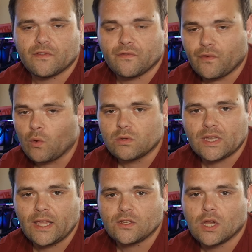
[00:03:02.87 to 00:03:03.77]
for
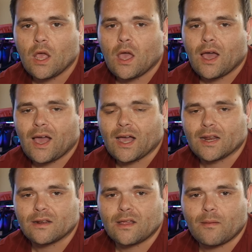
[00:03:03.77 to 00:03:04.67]
voltage
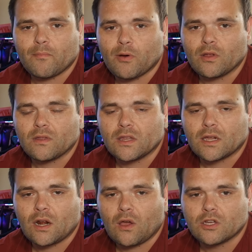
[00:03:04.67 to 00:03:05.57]
and putting the
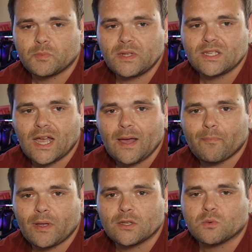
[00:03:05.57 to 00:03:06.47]
clock speeds
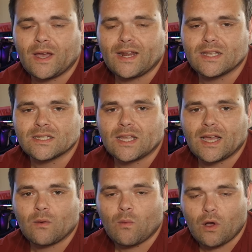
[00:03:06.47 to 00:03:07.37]
up as well as
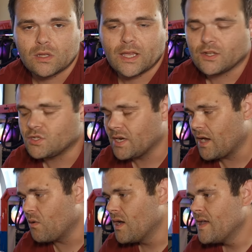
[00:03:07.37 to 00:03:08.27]
the wattage.
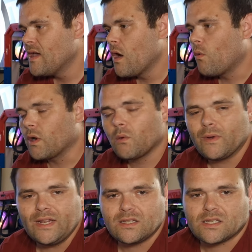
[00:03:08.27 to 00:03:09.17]
Now, what I
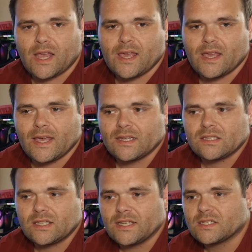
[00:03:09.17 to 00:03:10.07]
will say
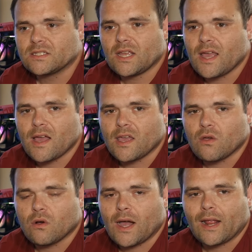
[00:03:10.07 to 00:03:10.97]
is this
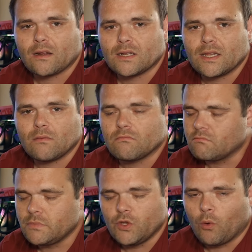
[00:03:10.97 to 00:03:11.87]
AIO handled it
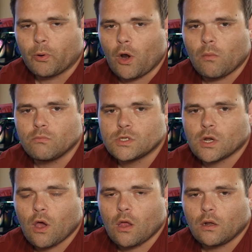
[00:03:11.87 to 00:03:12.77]
no problems
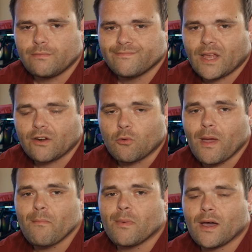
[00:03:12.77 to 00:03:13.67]
at all, and
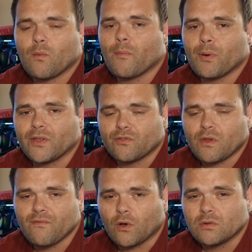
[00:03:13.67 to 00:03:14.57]
remember,
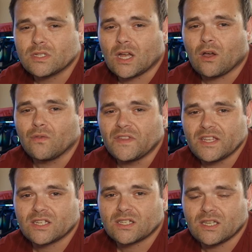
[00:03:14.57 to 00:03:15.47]
1.3 volts on
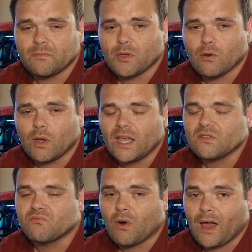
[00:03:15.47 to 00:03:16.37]
this CPU
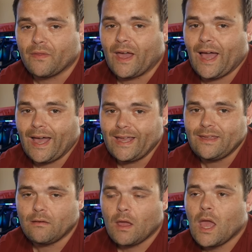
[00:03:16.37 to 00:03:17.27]
is rather
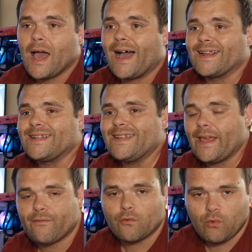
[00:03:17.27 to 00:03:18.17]
high. I'd
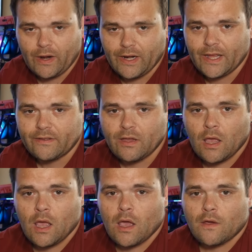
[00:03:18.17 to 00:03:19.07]
never run it
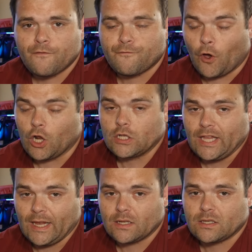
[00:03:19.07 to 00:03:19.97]
full
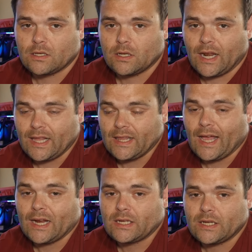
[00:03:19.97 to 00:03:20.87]
tilt like
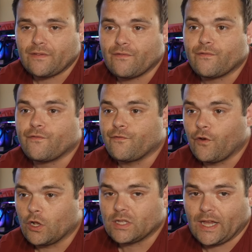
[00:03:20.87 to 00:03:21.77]
that.
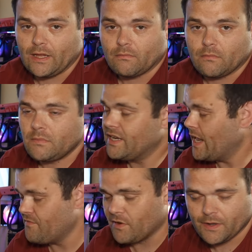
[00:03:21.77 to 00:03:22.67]
Full time,
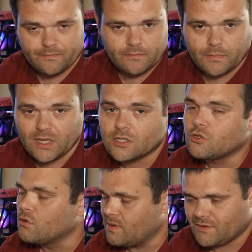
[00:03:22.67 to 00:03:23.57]
never. It's
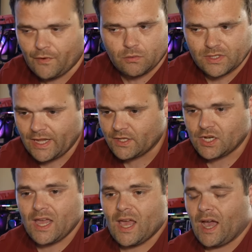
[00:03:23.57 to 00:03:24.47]
too much
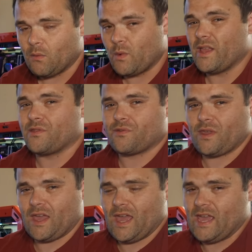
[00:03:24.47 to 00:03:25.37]
voltage, and
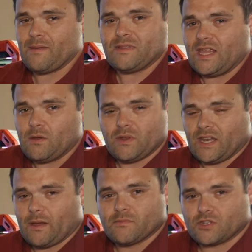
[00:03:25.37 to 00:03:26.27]
with AMD, when
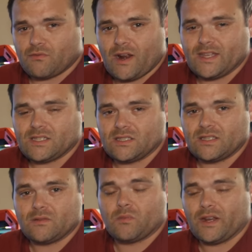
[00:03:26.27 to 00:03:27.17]
it comes to
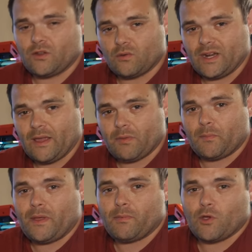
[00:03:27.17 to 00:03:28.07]
Ryzen, when you
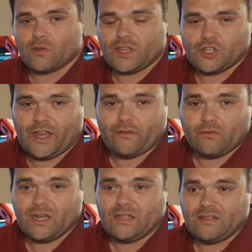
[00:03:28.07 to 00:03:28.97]
enable PBO, they
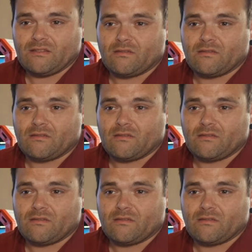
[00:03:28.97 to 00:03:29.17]
generally